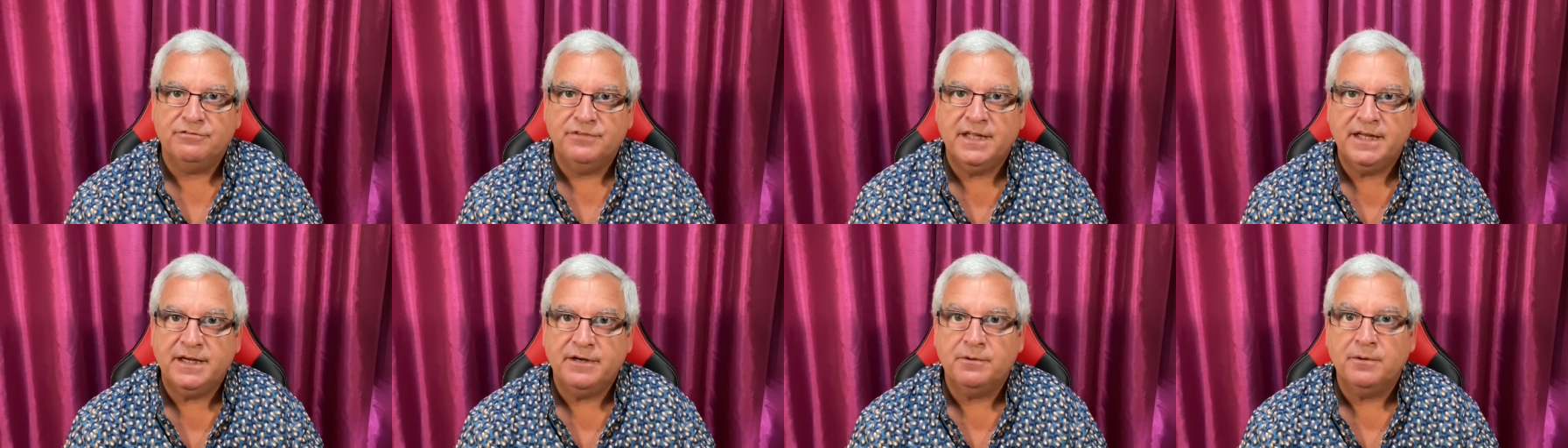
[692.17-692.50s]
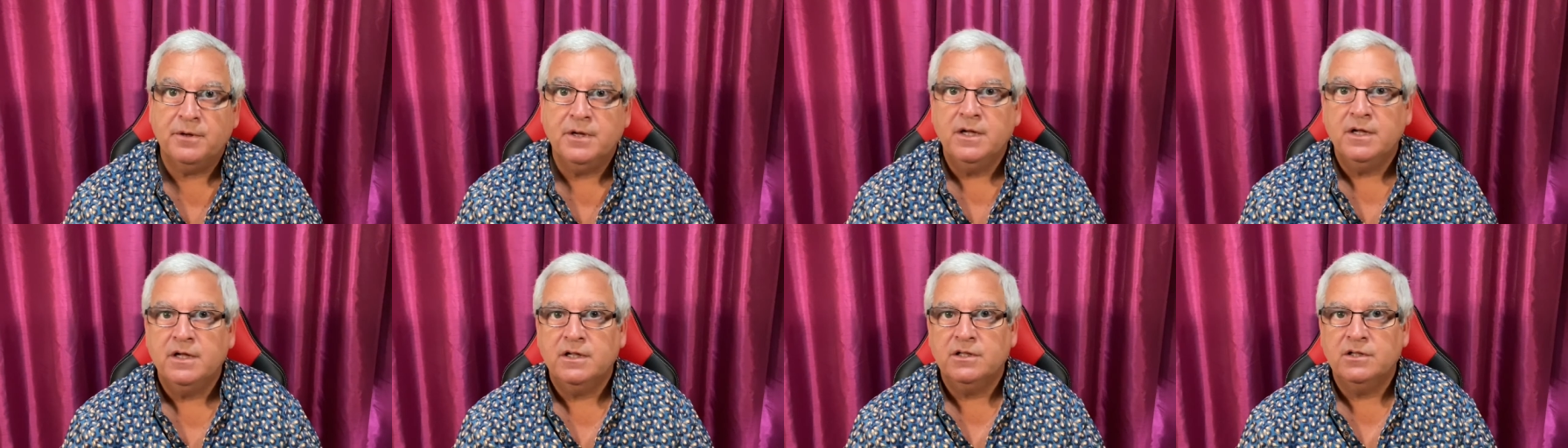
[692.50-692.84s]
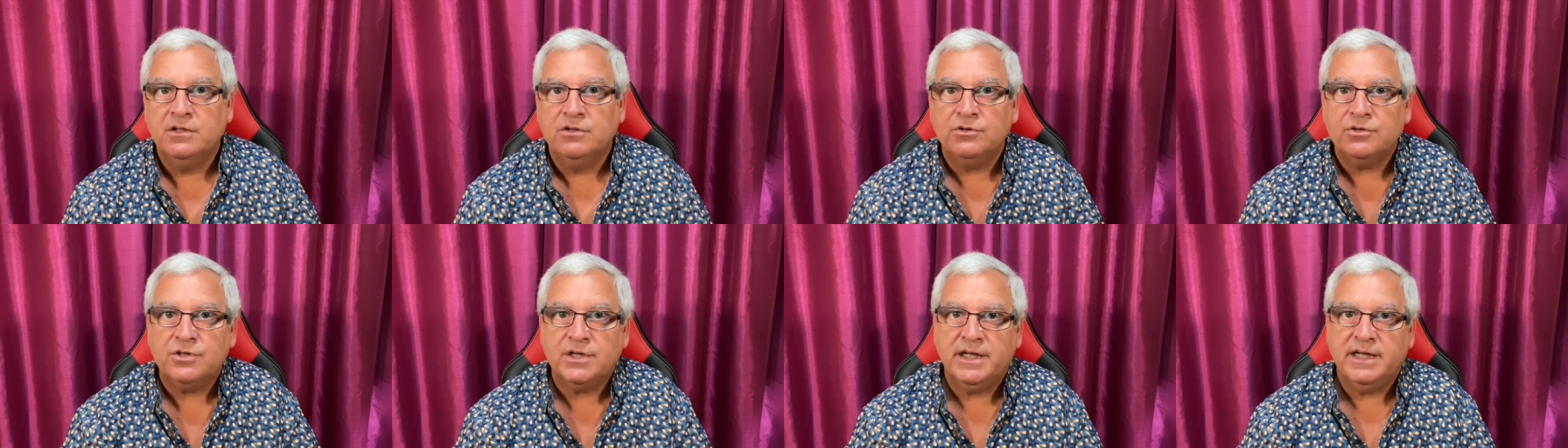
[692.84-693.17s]
Now,
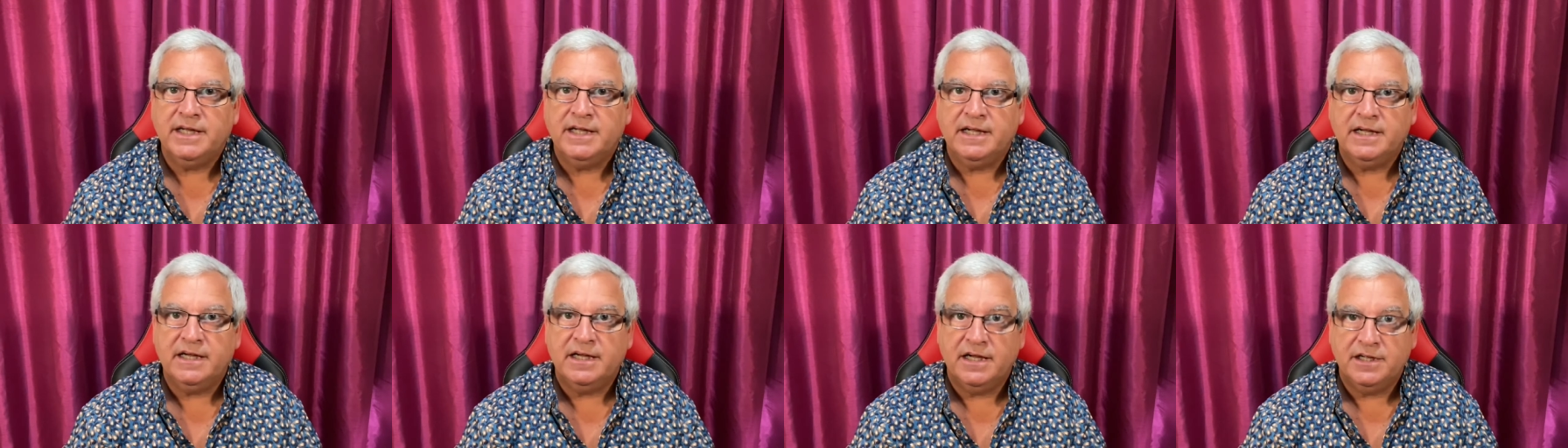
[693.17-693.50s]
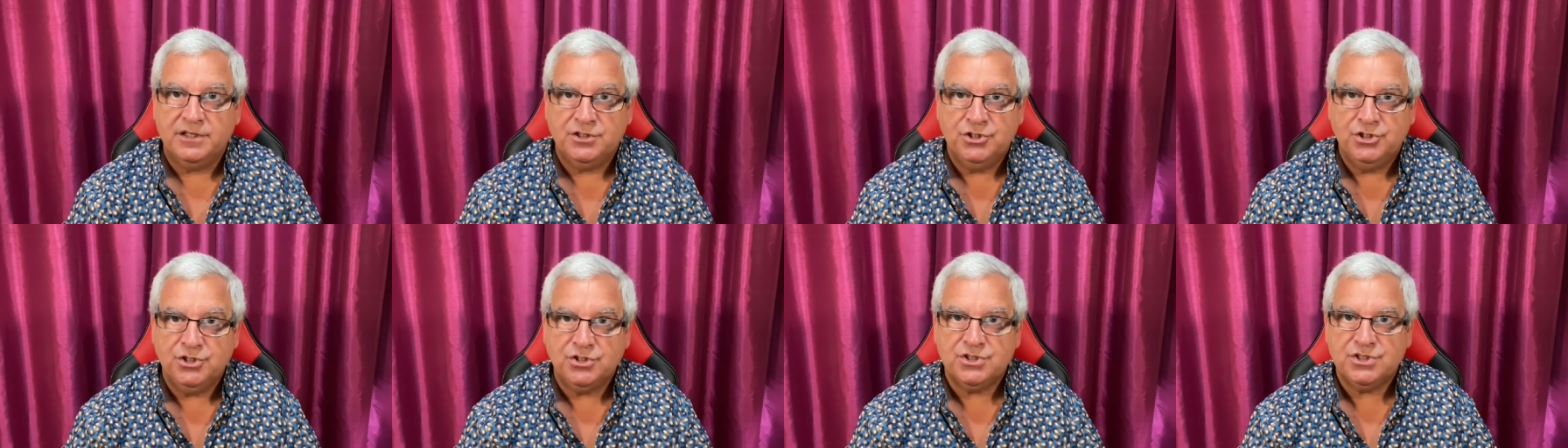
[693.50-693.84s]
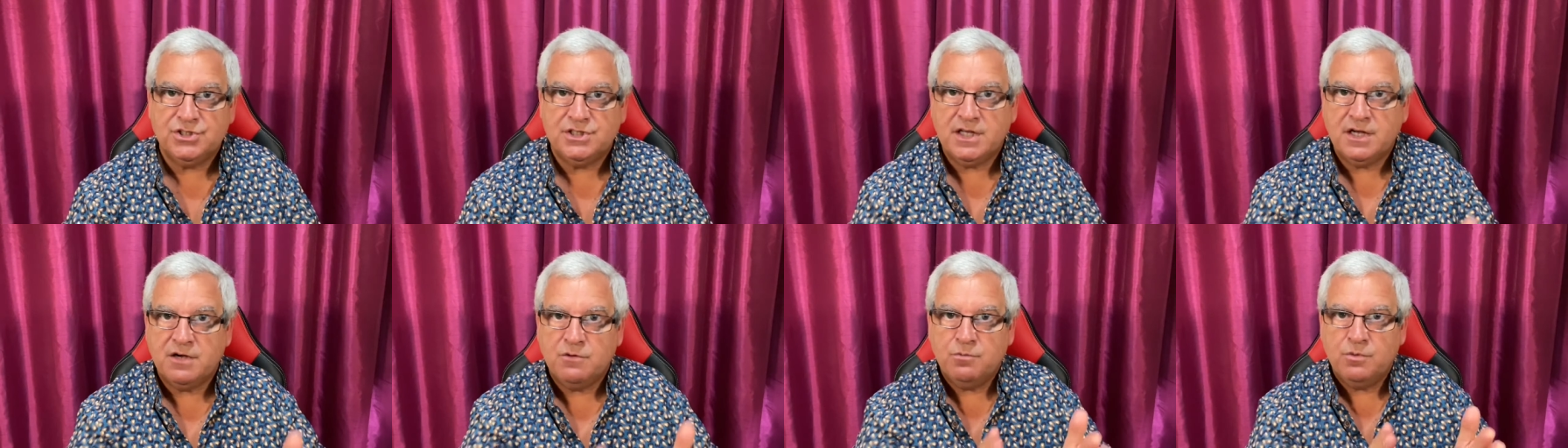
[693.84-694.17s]
looking at
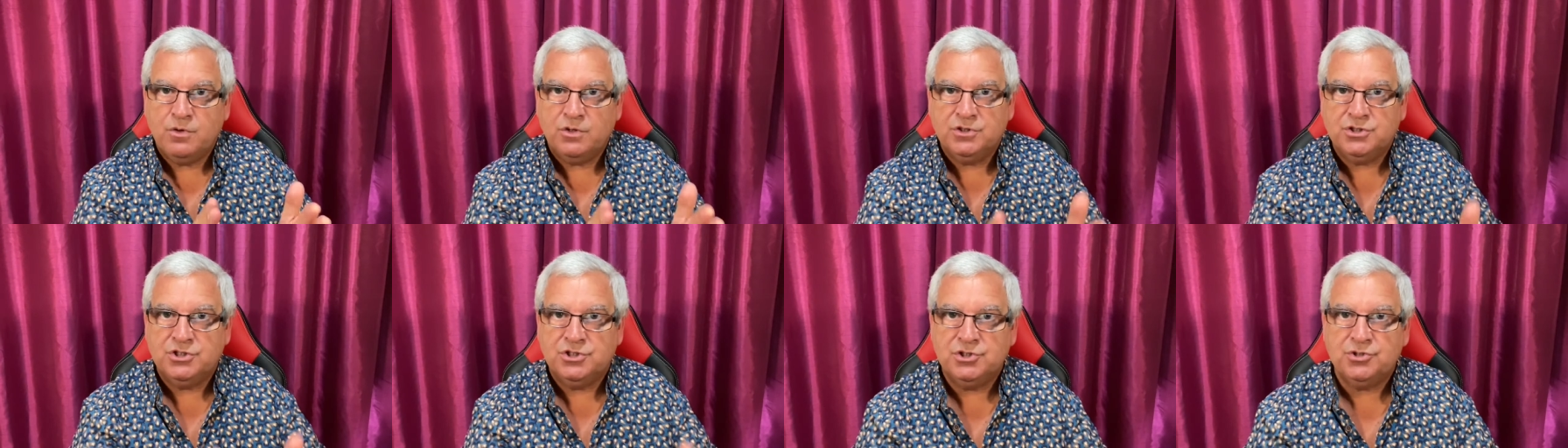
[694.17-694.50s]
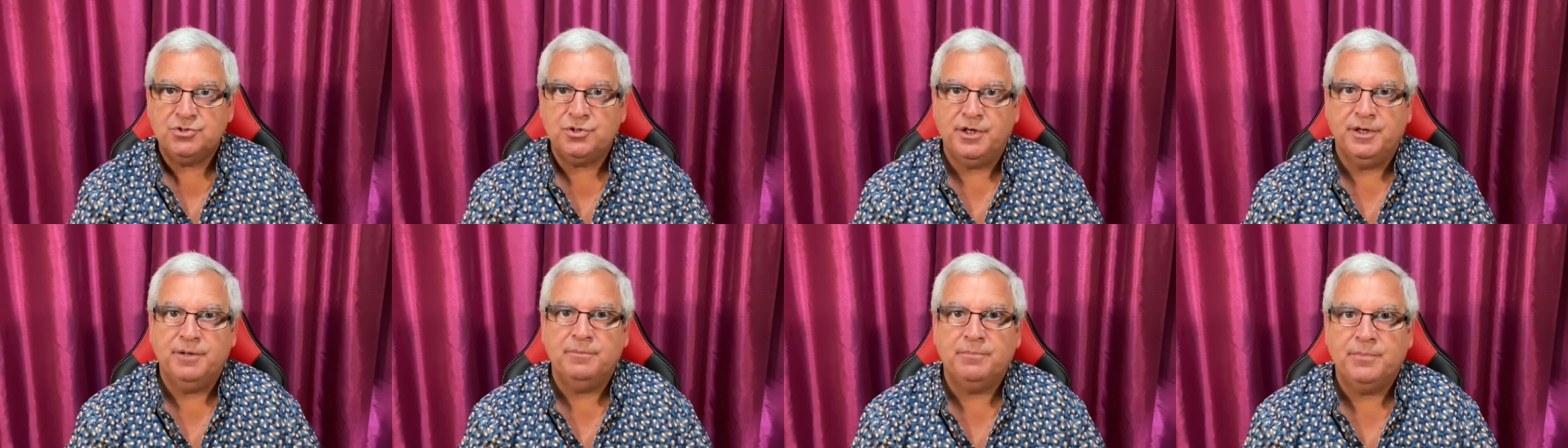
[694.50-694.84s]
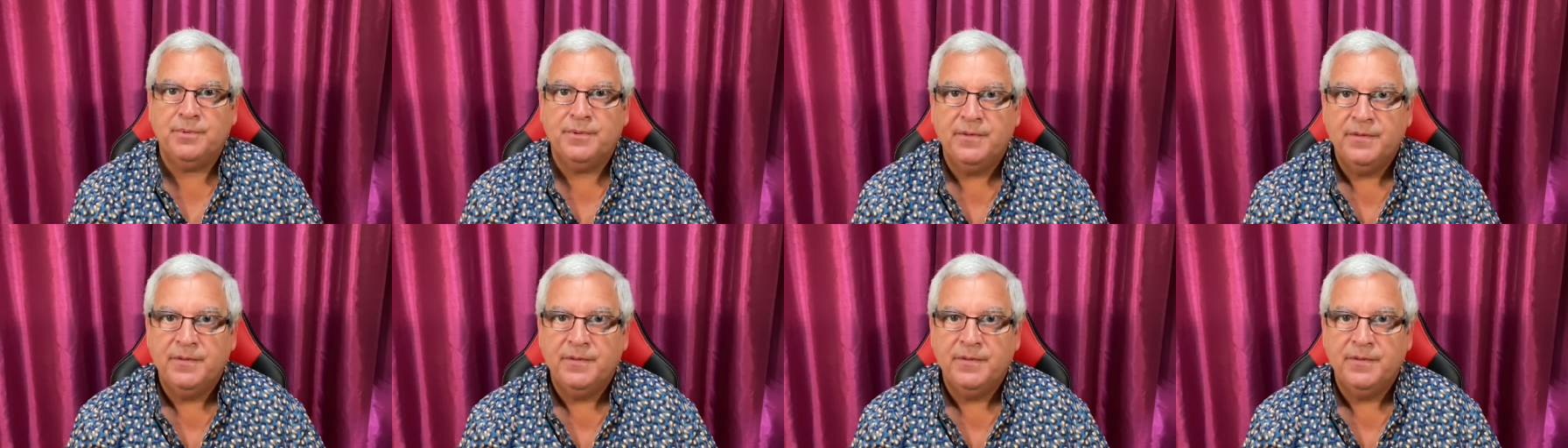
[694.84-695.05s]
just that one strip,